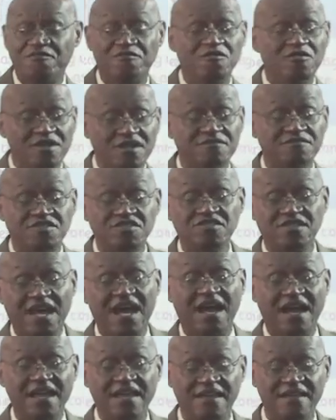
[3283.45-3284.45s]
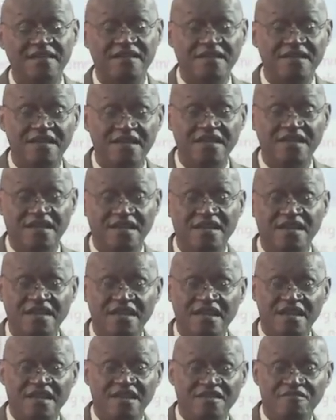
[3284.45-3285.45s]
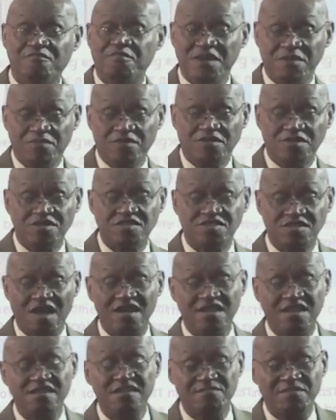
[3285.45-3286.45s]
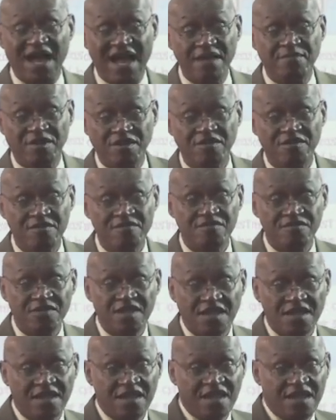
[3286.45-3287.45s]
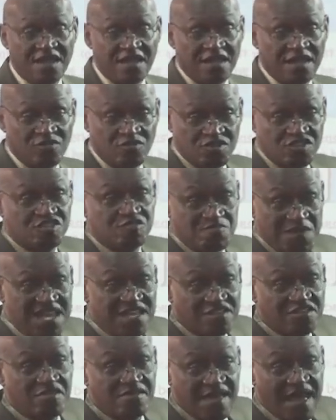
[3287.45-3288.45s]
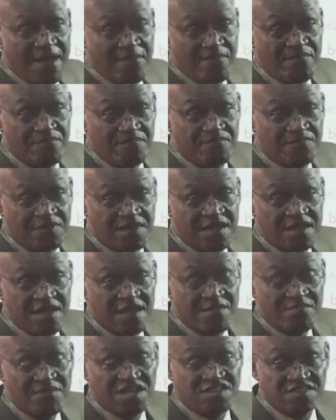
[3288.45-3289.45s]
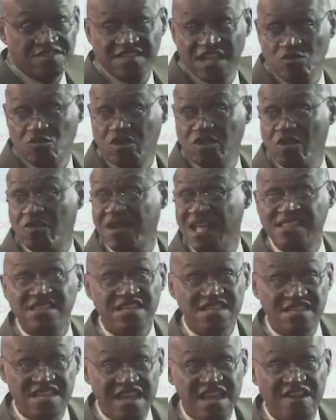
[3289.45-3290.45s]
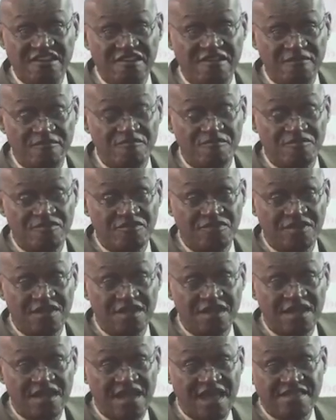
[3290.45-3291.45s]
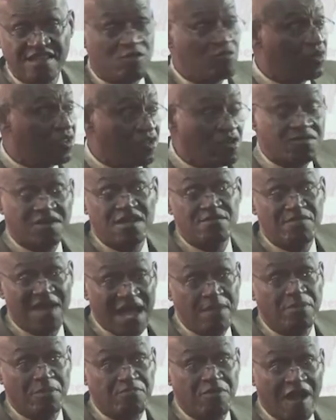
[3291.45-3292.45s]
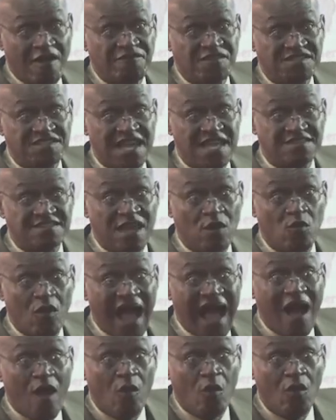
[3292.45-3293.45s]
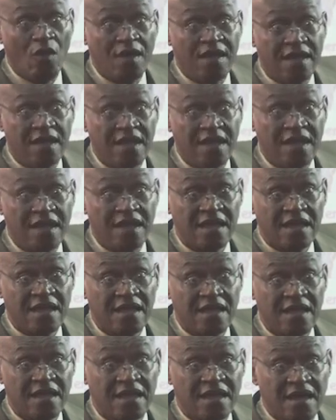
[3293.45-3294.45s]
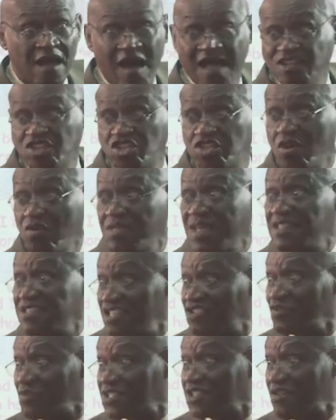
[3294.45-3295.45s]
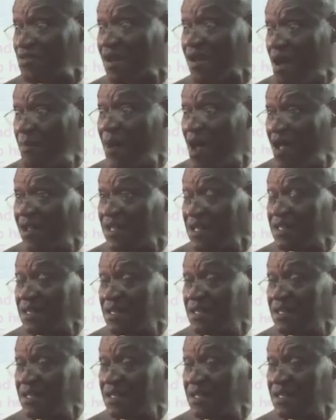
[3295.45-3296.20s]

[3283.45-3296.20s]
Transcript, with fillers: 4th of July, if people were studying the Bible, it would speak to them because they would look on the year and they would look in Bible prophecy and say, wow, God showed that this was going to come on.